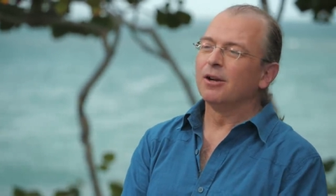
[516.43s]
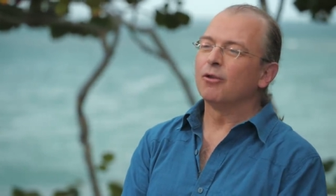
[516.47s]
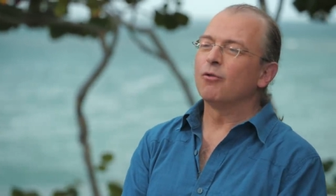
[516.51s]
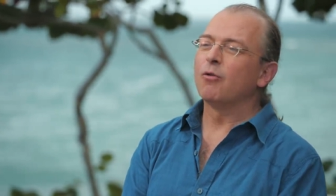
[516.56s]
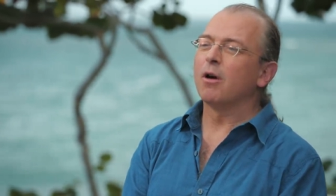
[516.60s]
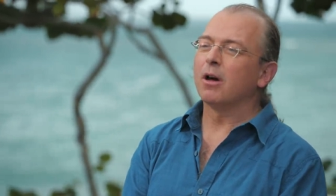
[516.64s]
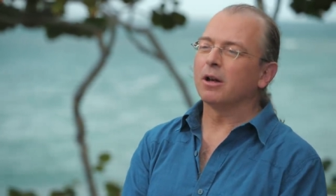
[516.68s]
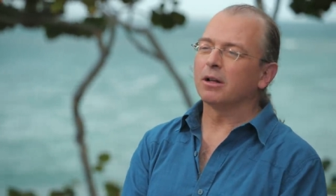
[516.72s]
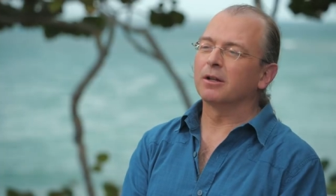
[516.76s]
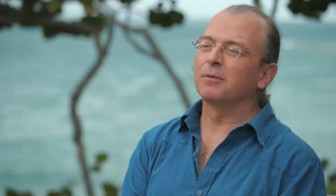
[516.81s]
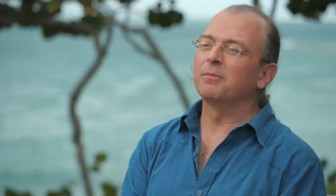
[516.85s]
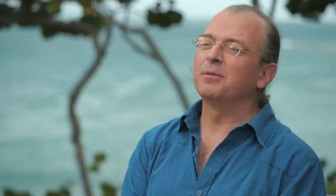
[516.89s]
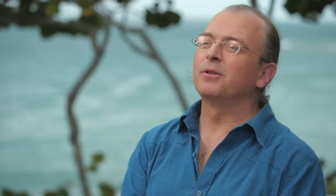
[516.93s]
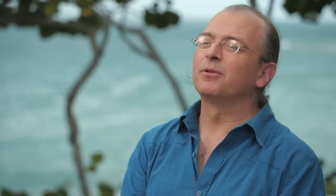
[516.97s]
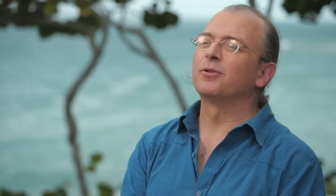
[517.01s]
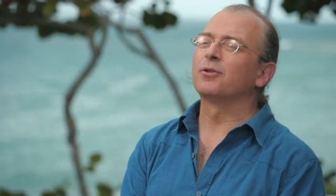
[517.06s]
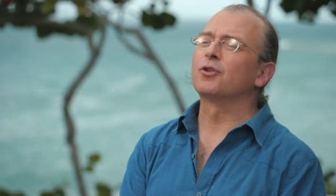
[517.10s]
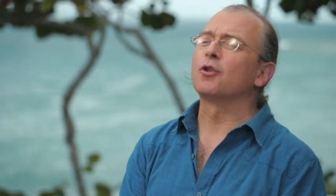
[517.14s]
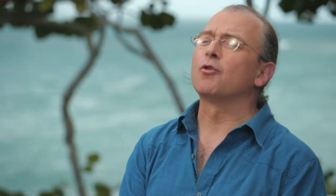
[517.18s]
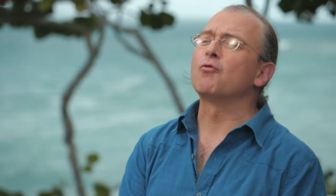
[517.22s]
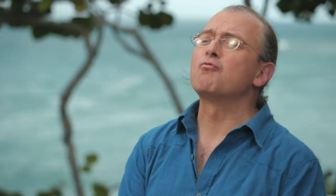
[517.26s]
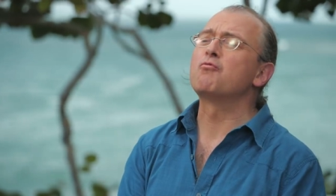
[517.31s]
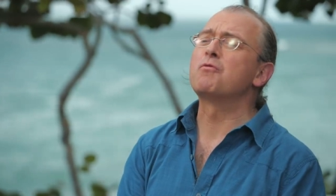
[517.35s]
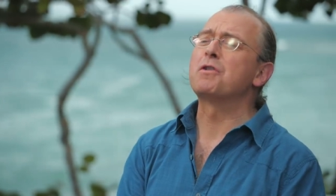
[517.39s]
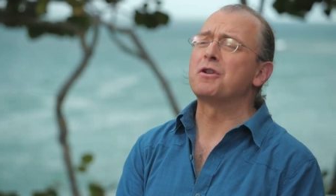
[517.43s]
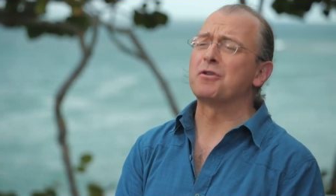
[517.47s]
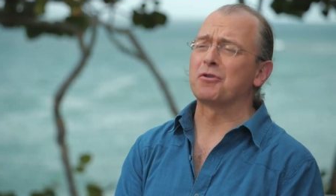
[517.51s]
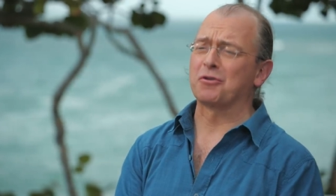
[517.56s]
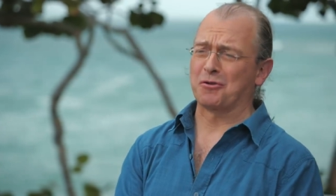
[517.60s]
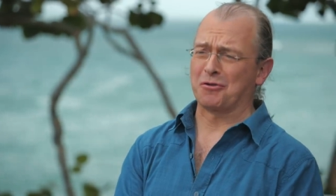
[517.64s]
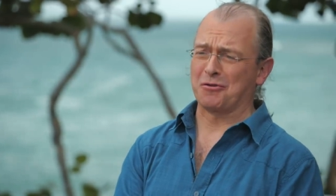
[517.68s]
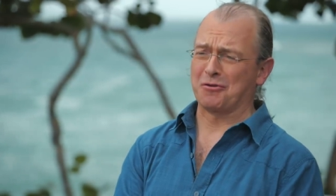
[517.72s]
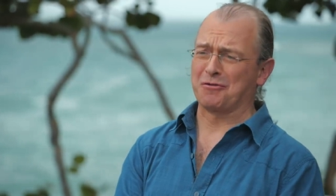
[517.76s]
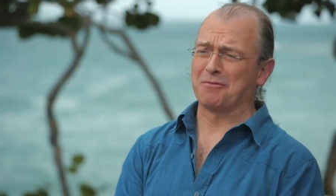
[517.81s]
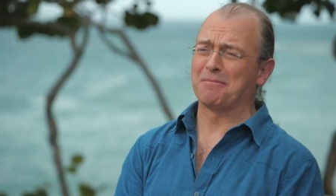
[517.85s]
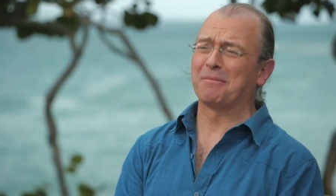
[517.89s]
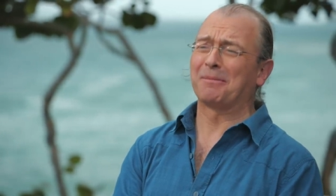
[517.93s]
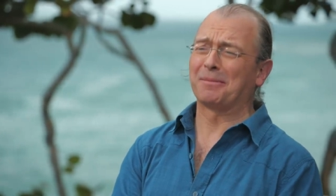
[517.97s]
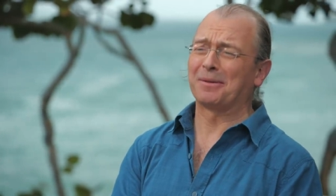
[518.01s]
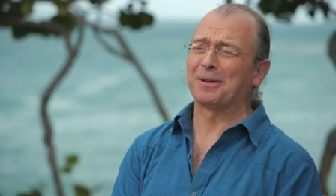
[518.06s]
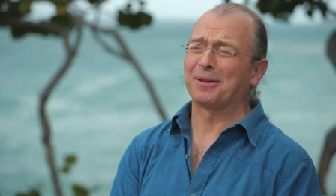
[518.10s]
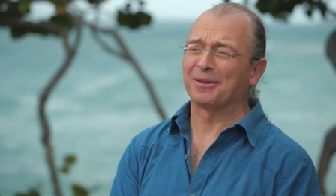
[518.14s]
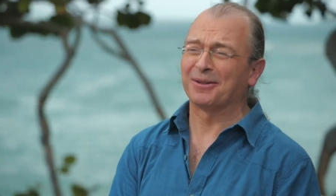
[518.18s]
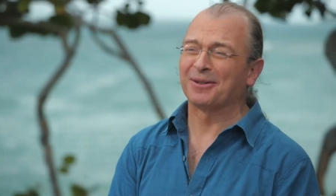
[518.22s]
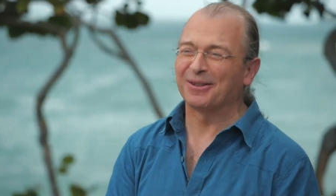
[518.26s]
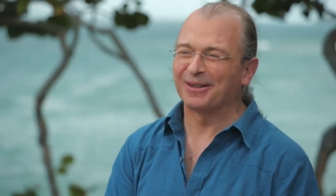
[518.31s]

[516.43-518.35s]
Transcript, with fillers: quantum computers are weirder than